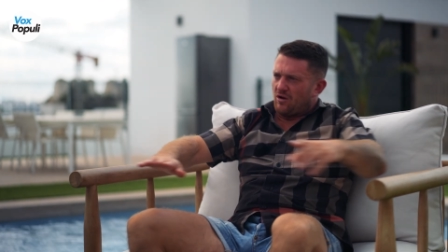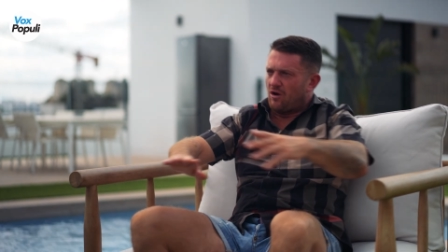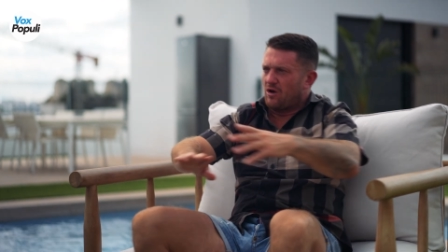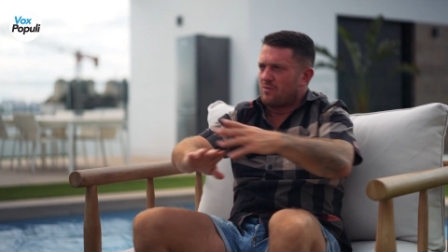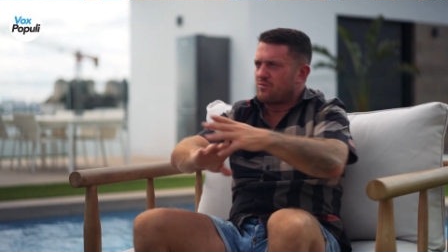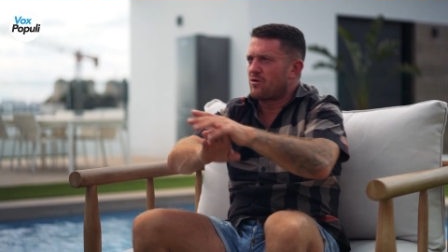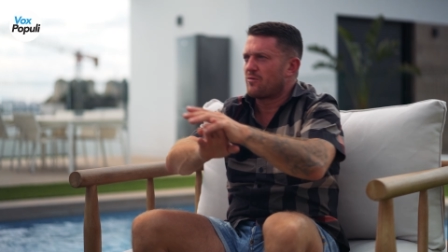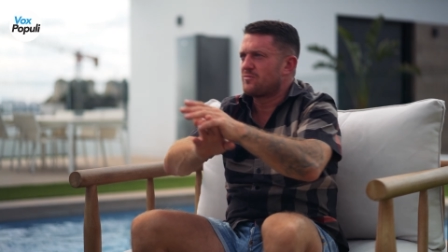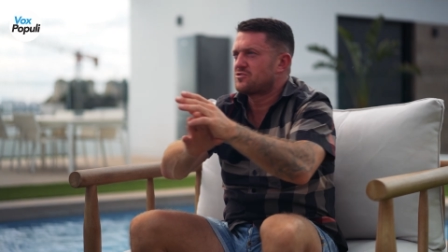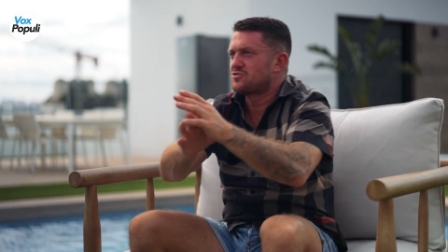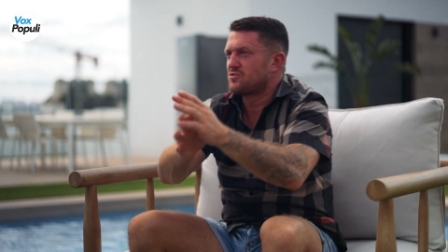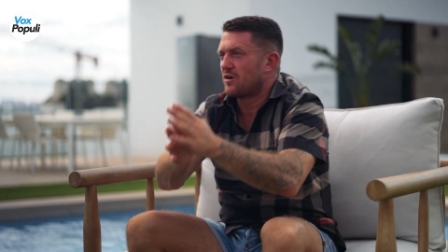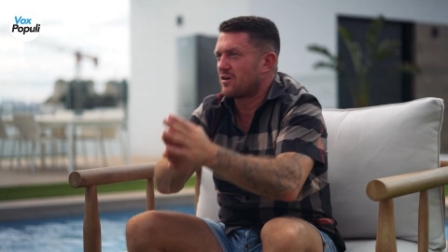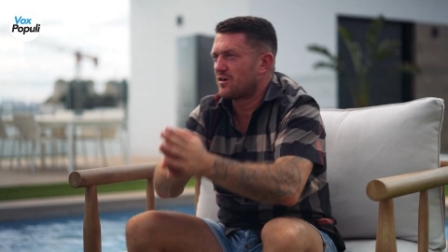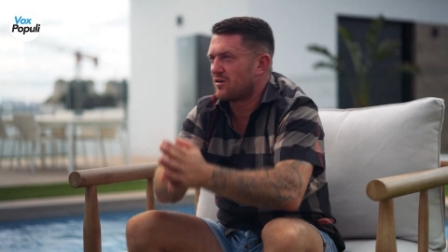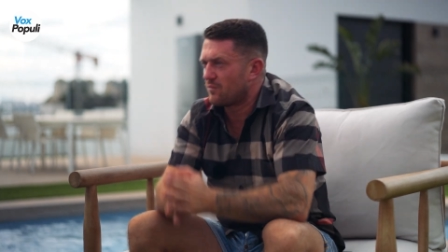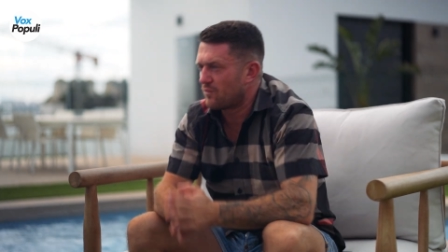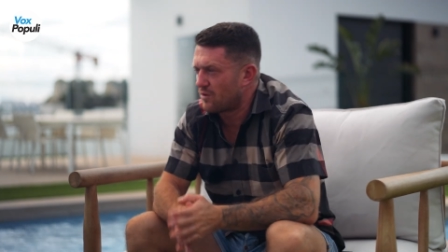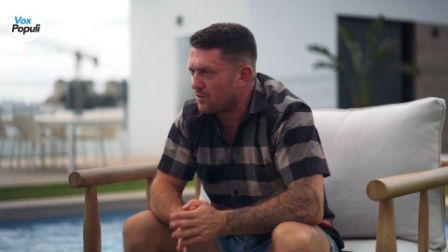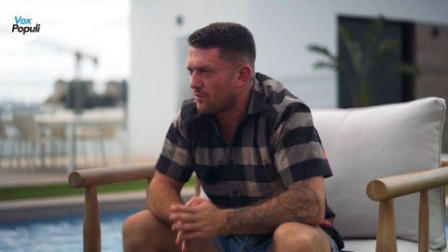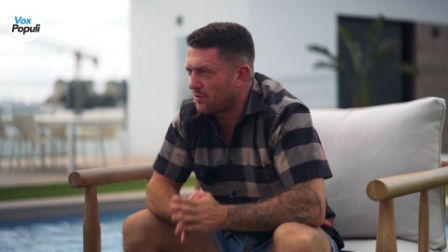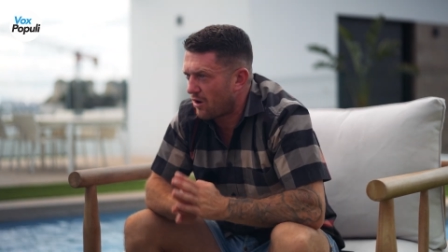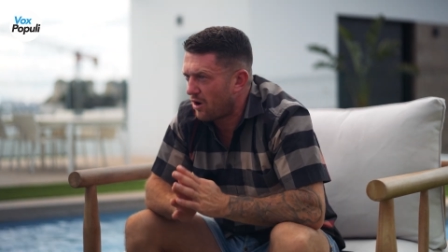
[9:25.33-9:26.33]
I promise
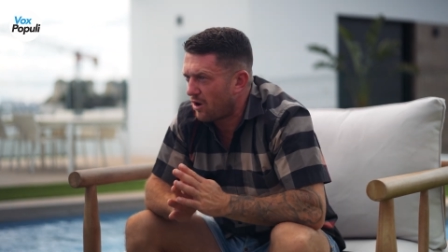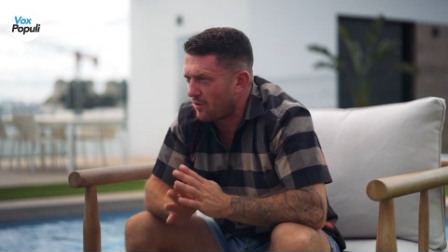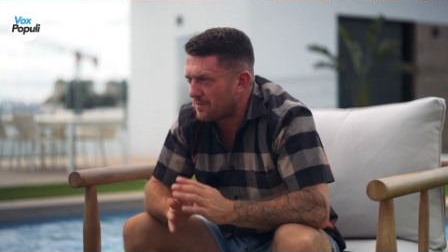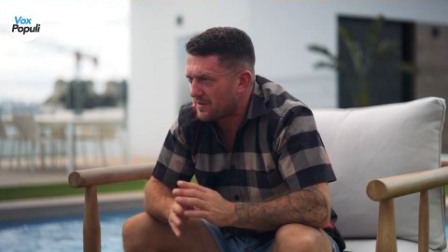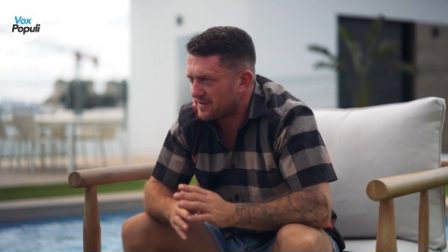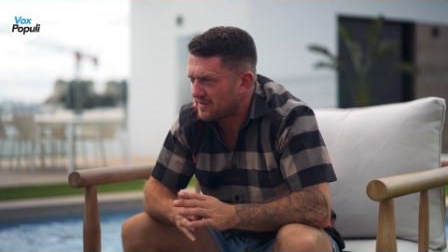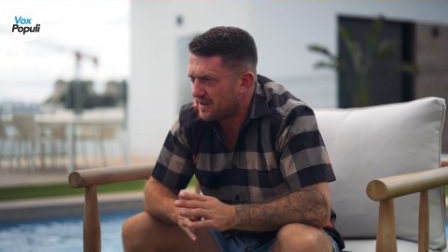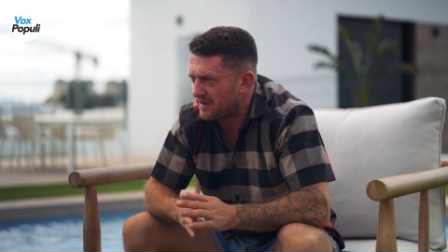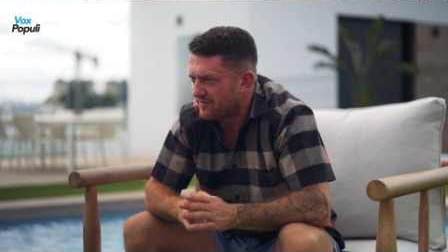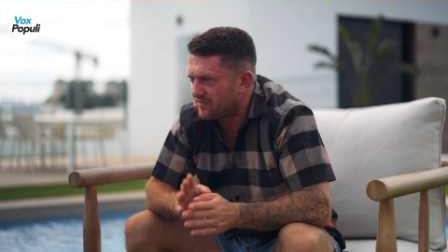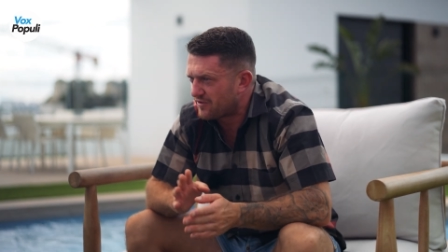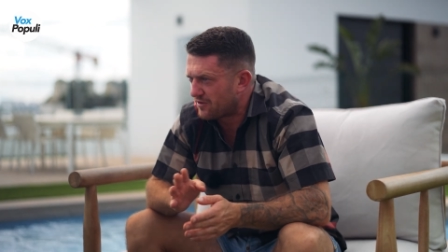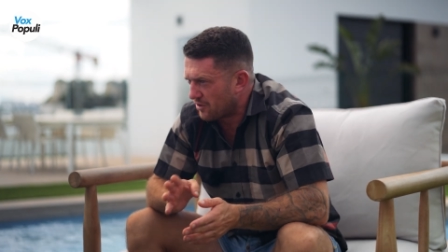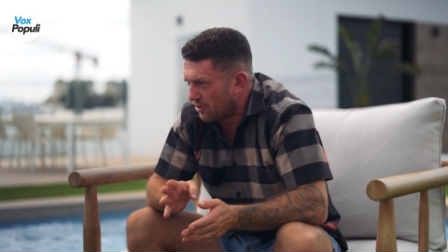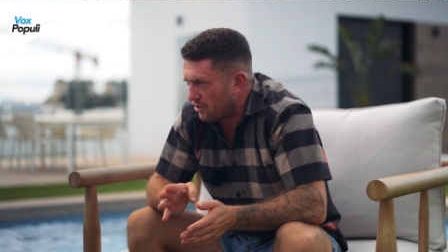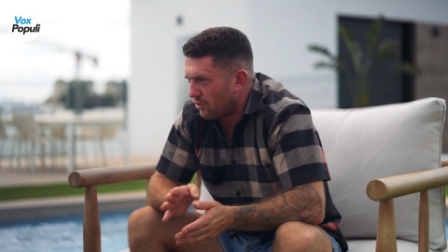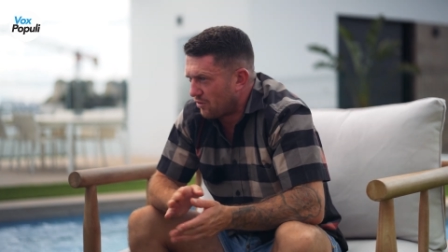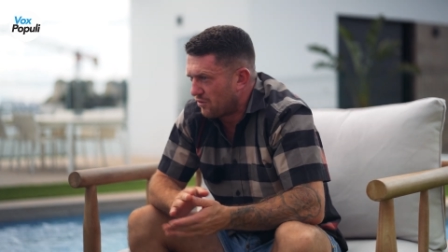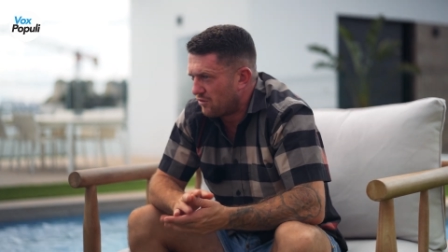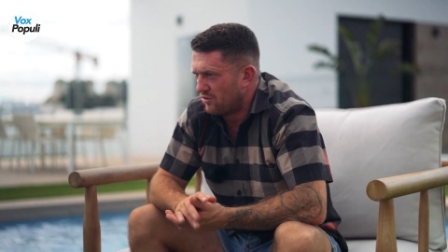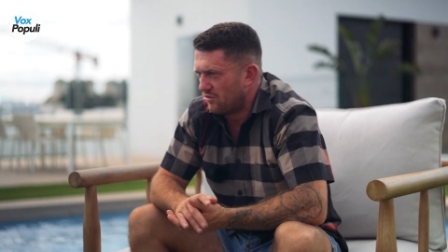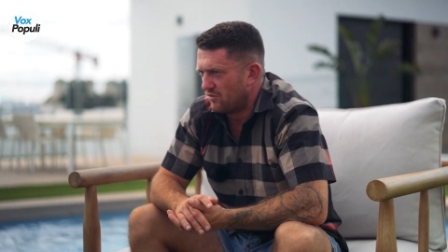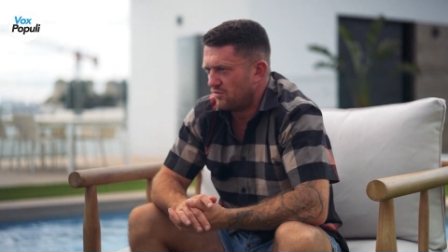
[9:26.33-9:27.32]
you I'll be there for the
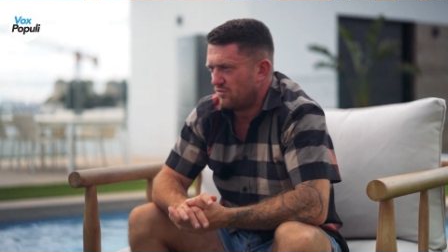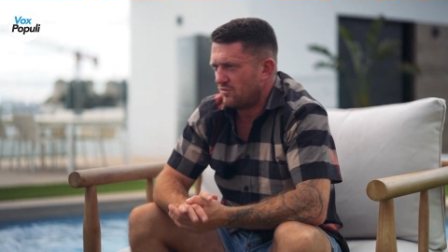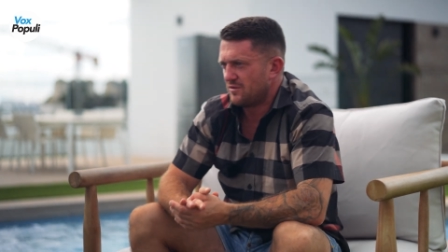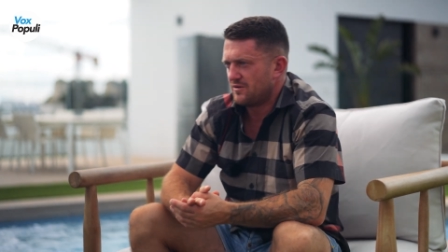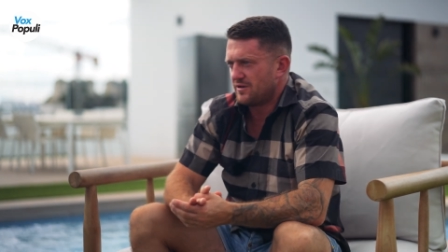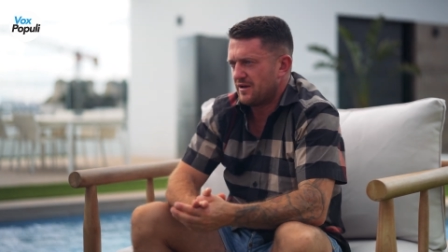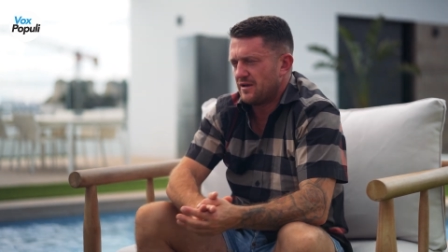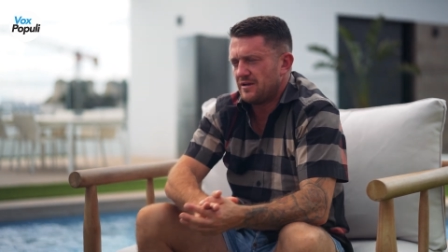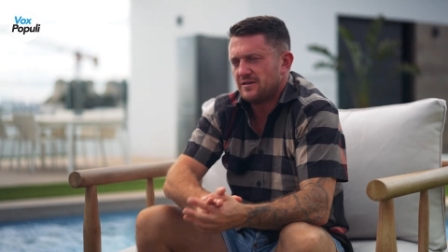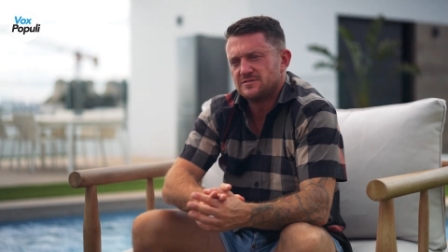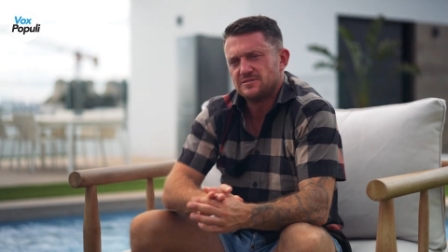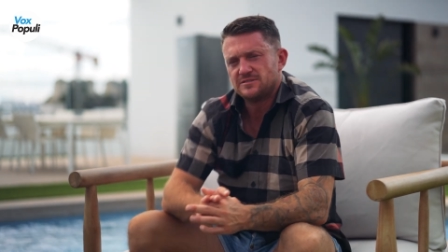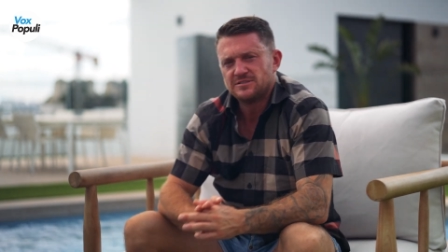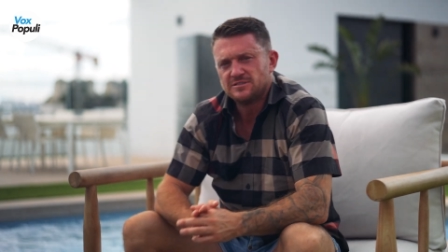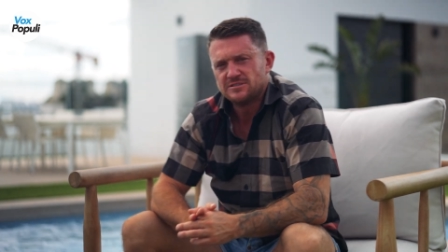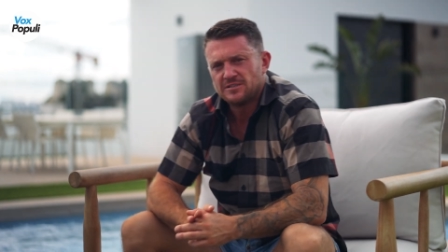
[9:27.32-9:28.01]
long haul, yeah?